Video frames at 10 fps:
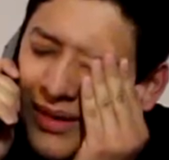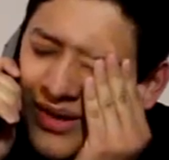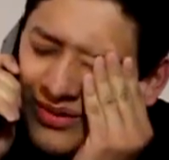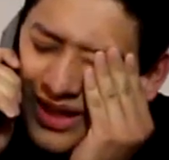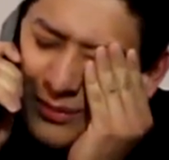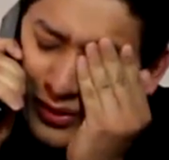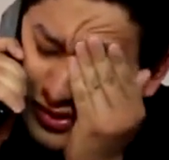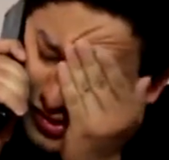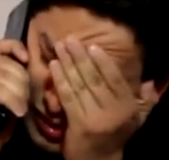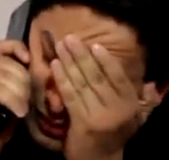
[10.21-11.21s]
I don't care about
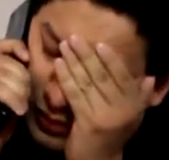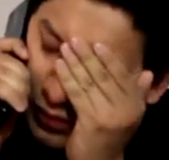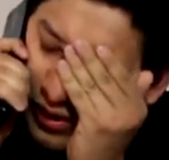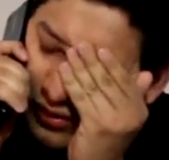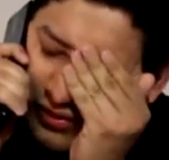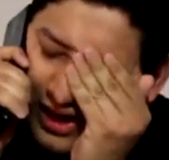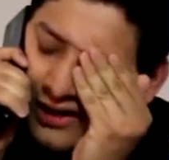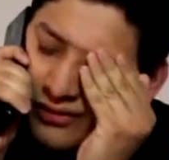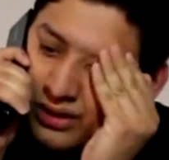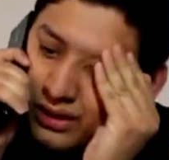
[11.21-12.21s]
your stupid will,
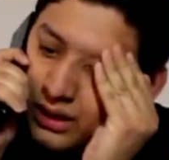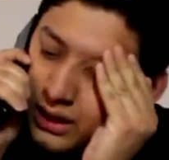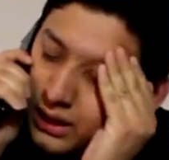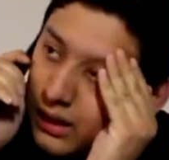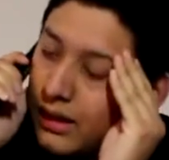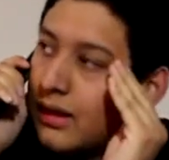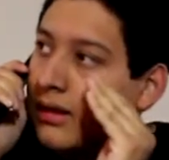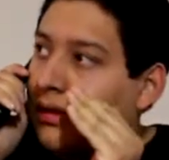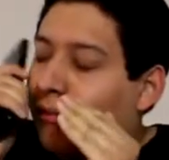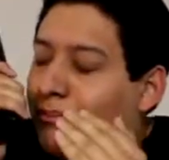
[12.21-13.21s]
whatever.
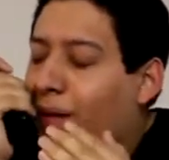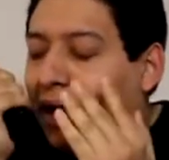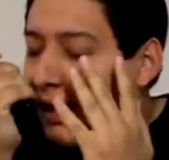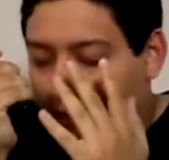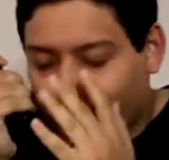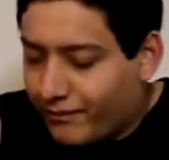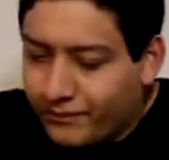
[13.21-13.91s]
Ah!